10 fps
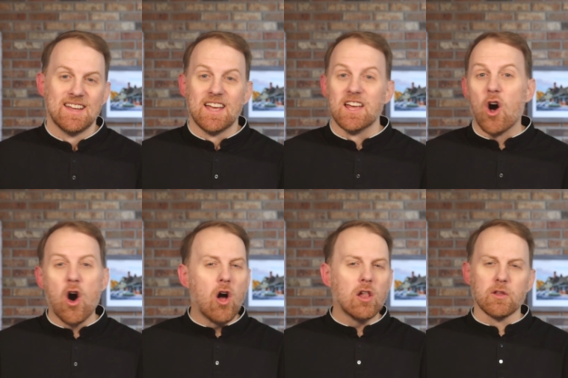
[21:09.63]
and
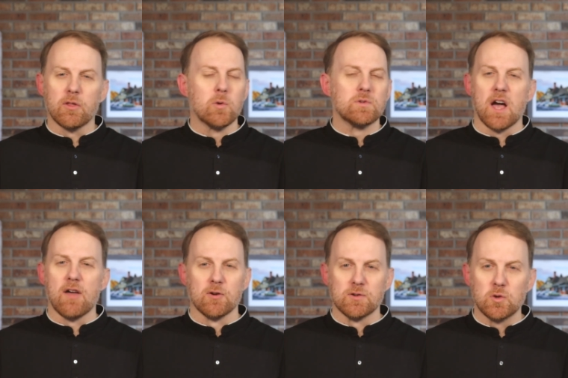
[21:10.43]
all those
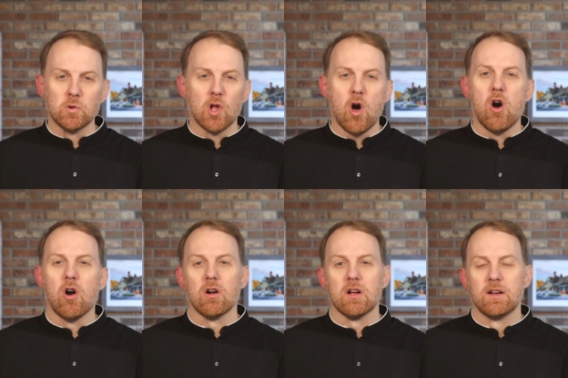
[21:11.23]
others who
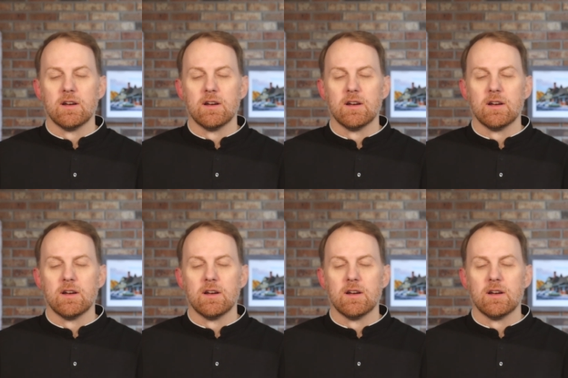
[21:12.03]
long